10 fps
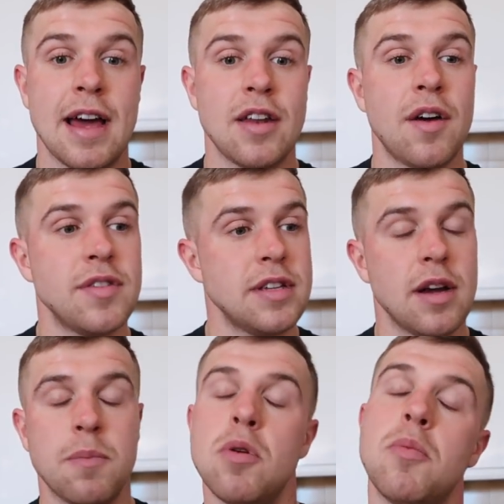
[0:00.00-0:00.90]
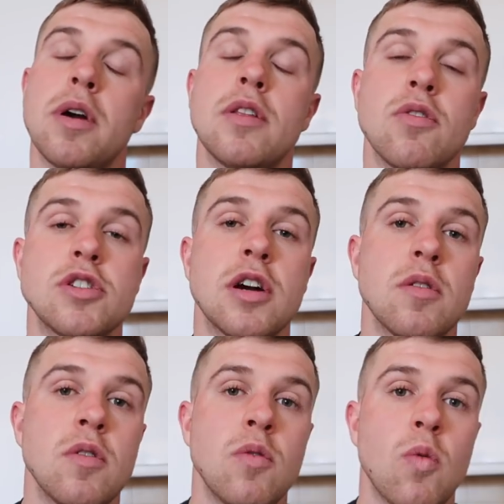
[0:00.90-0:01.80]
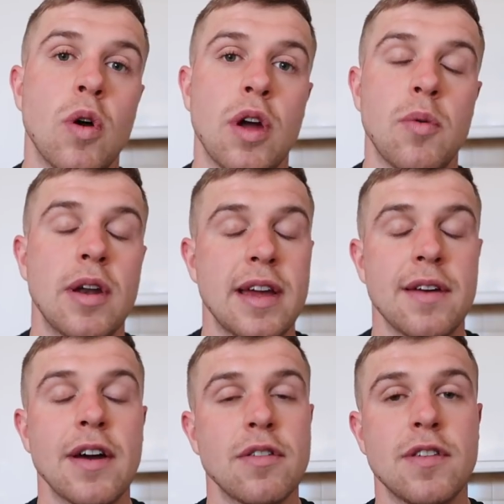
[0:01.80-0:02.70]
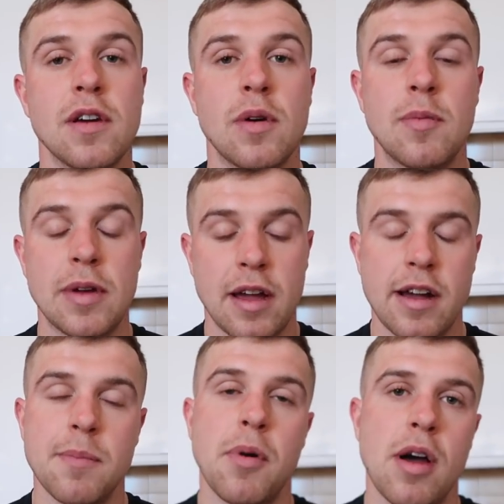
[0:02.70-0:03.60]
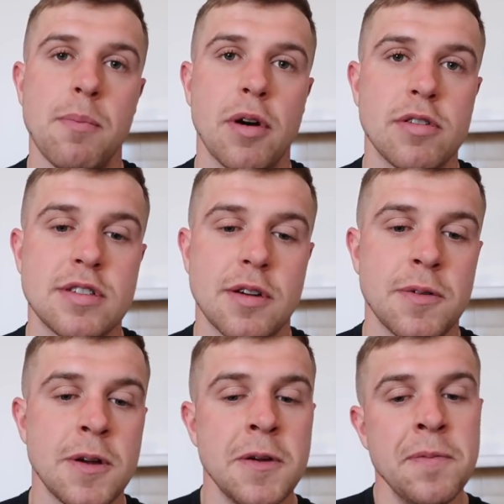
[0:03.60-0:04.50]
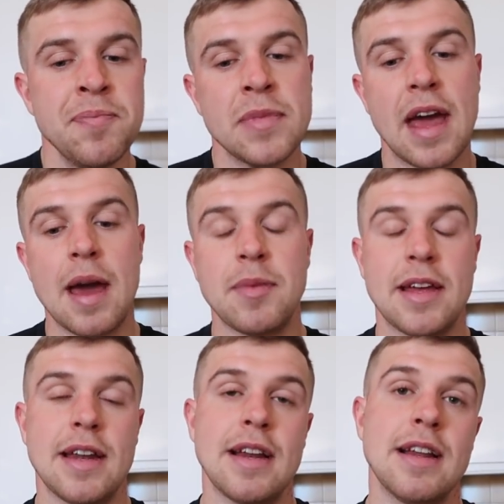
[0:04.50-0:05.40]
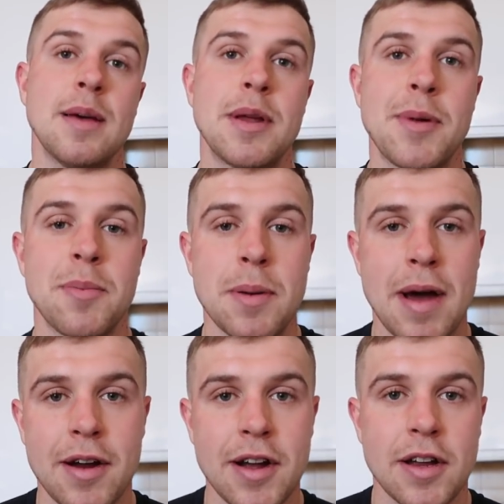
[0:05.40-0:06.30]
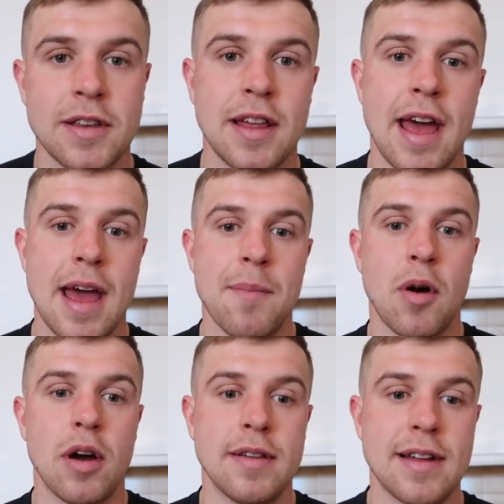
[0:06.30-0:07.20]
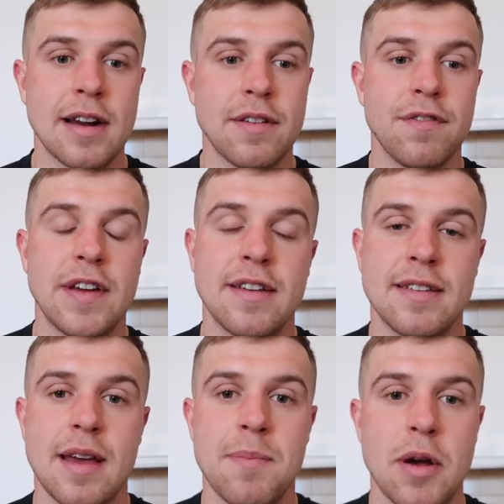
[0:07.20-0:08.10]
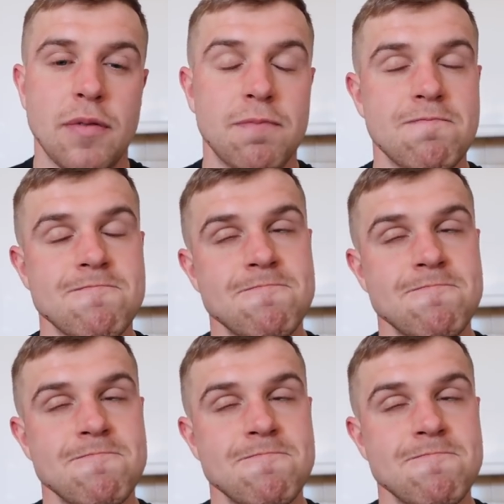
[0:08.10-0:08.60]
and obviously I'll put my touch on what I want to give out to you, and we can combine both. So to get in a little bit about my background, I started in fitness about